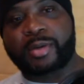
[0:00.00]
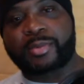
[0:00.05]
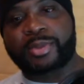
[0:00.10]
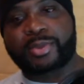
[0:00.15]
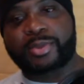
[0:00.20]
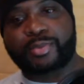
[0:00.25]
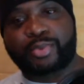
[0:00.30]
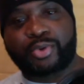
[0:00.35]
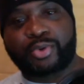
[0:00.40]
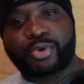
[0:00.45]

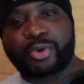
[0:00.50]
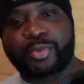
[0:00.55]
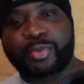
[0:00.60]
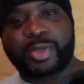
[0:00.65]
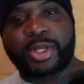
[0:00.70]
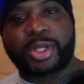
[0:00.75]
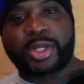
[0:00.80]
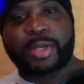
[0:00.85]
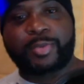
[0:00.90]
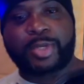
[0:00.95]
support
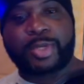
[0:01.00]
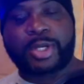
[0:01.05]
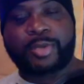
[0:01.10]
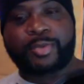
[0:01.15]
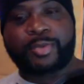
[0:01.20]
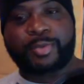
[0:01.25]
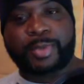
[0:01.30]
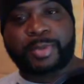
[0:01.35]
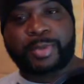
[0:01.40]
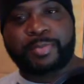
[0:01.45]
me, hit me
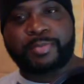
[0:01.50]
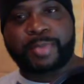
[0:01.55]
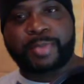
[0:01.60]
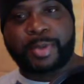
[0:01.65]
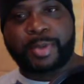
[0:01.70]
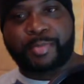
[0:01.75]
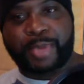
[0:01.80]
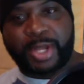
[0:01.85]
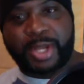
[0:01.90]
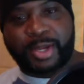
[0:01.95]
up on
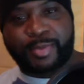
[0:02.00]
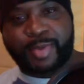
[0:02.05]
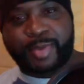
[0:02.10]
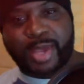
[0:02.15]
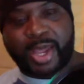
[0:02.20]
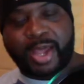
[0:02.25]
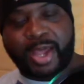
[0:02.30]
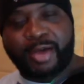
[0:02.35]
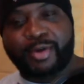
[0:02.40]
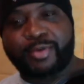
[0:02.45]

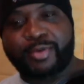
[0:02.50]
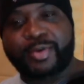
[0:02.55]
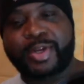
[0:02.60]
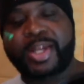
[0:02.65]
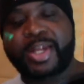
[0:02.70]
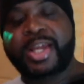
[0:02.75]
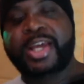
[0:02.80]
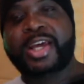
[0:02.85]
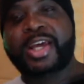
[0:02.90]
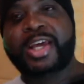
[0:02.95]
PayPal
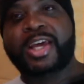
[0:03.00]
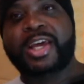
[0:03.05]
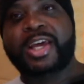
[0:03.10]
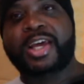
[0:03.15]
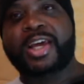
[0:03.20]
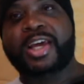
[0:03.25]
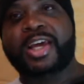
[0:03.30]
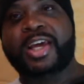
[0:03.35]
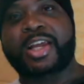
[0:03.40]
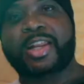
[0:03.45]

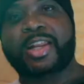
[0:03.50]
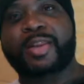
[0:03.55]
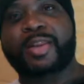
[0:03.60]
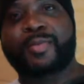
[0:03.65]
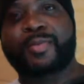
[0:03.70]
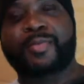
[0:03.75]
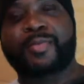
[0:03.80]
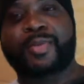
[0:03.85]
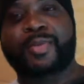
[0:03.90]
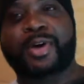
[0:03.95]
and
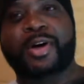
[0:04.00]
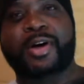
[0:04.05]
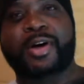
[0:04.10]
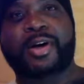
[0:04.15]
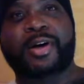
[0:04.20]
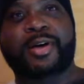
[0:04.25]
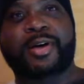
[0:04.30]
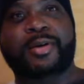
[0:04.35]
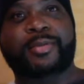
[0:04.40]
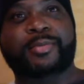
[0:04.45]

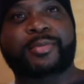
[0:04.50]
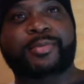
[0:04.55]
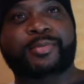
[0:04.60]
um,